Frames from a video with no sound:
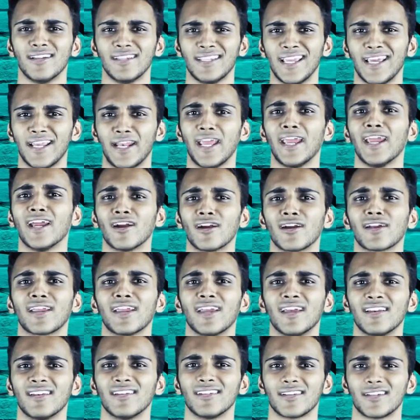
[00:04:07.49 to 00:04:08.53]
get hair
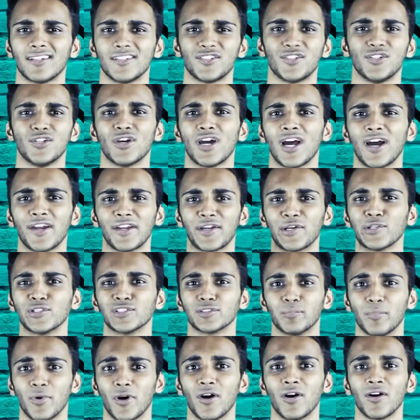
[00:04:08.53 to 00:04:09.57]
again, because you know how he goes
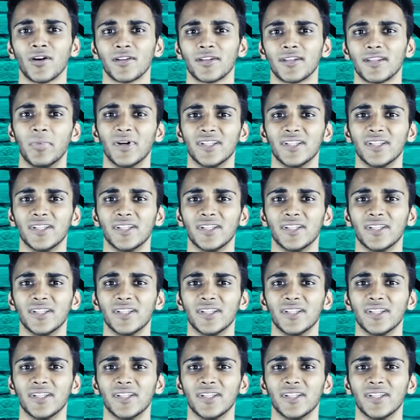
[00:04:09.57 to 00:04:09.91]
bald.